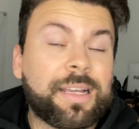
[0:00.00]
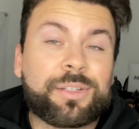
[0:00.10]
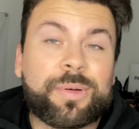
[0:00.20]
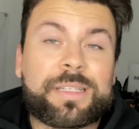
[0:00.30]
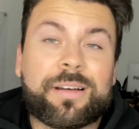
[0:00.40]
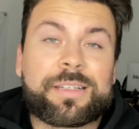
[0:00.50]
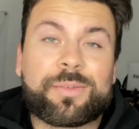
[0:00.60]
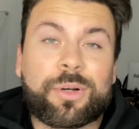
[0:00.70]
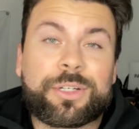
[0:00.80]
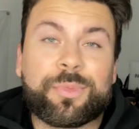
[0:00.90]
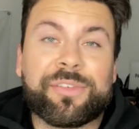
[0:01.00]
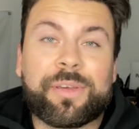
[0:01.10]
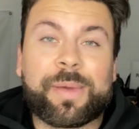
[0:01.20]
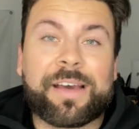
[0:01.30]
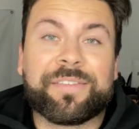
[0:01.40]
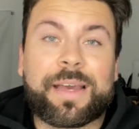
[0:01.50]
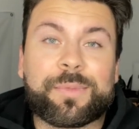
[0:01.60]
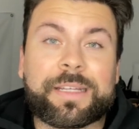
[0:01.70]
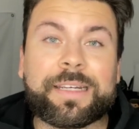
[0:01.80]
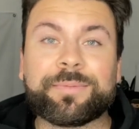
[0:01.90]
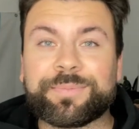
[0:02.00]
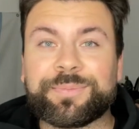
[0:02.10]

It's always nice to watch a movie about family,